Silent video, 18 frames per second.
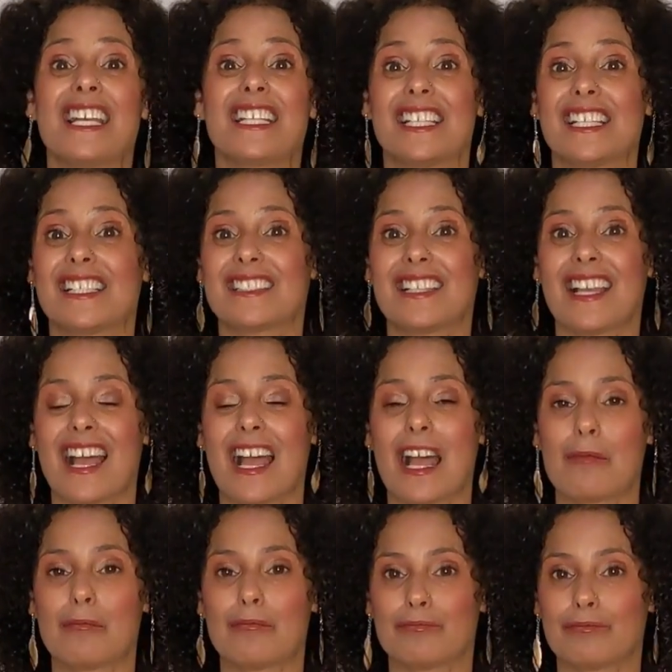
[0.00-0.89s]

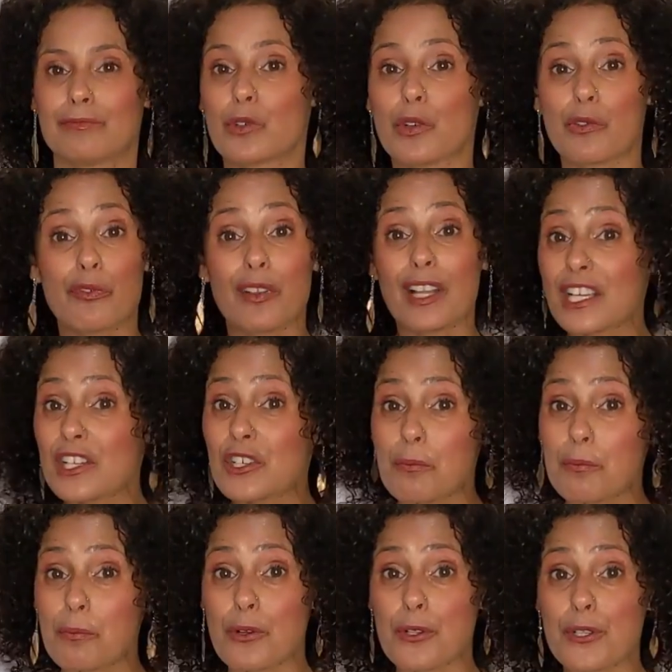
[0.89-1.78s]
that reflect
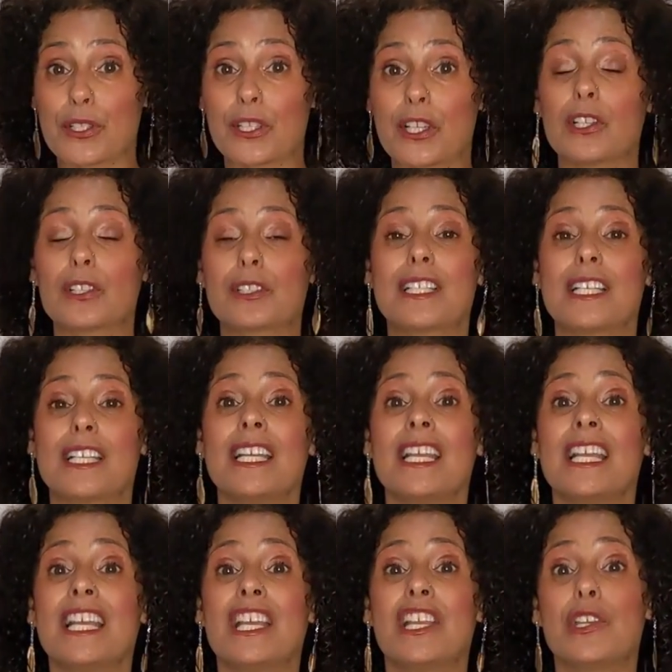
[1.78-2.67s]
your personality.